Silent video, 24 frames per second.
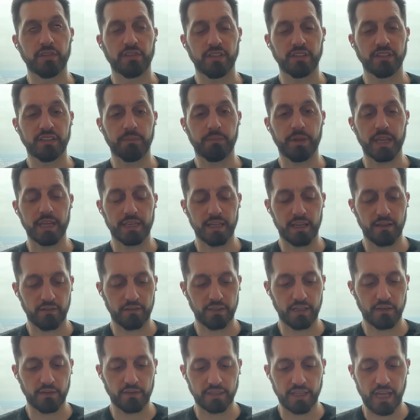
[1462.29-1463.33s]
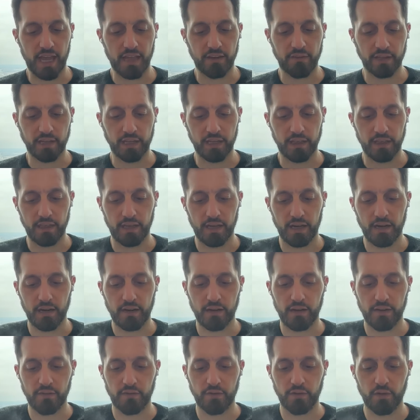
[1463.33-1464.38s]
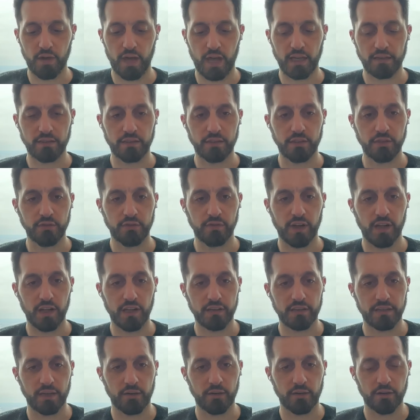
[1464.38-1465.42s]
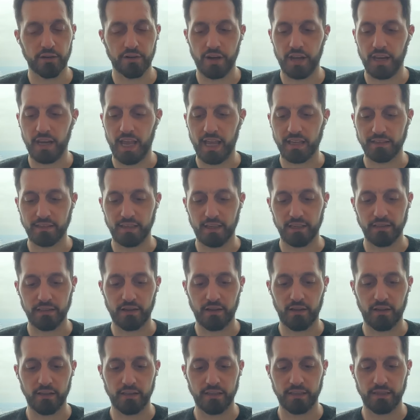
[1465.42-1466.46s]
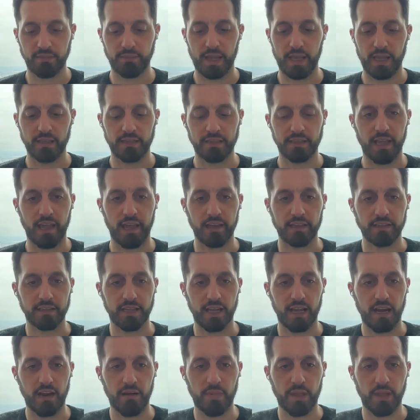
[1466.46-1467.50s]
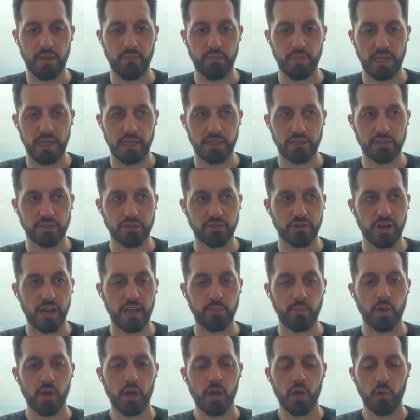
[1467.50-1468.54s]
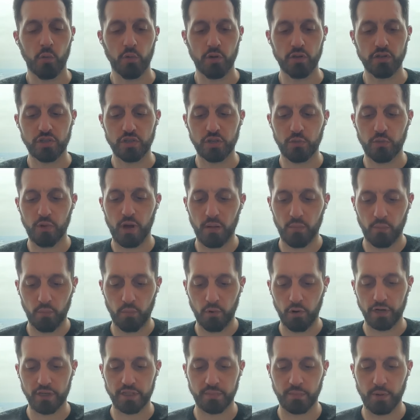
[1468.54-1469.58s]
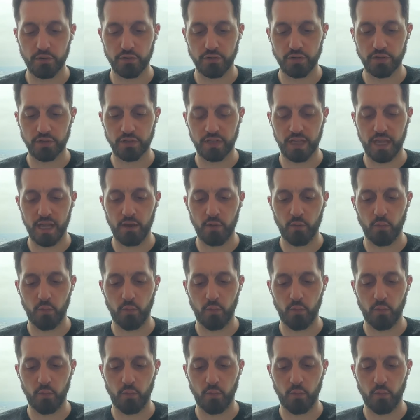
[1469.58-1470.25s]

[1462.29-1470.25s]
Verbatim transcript: Just to play devil's advocate there, if you had two funds that were in great assets, call it SpaceX, Airbnb, and Stripe, wouldn't you want more exposure to that?